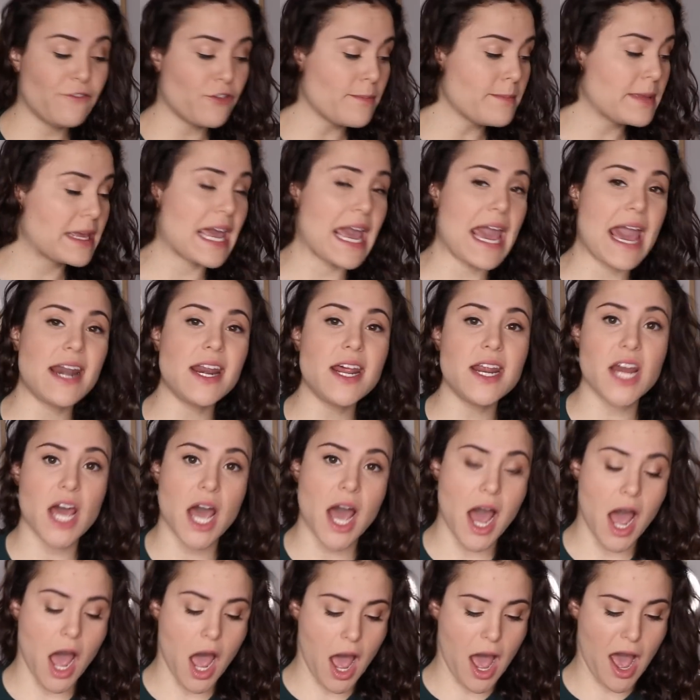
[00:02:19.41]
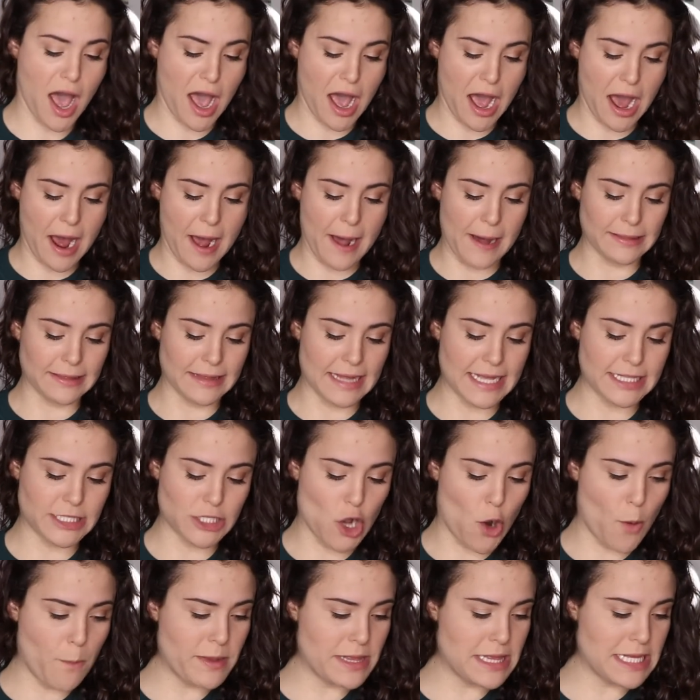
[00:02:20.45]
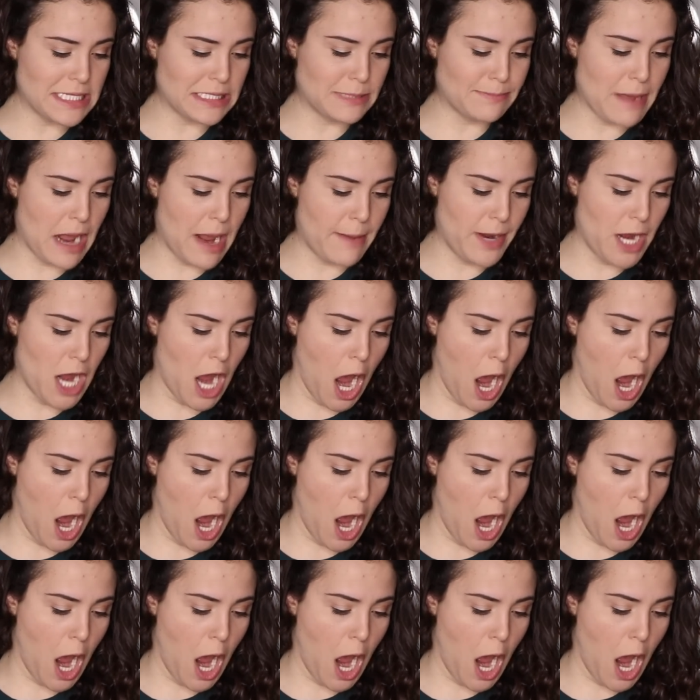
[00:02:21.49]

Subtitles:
from Canada. Let's open this baby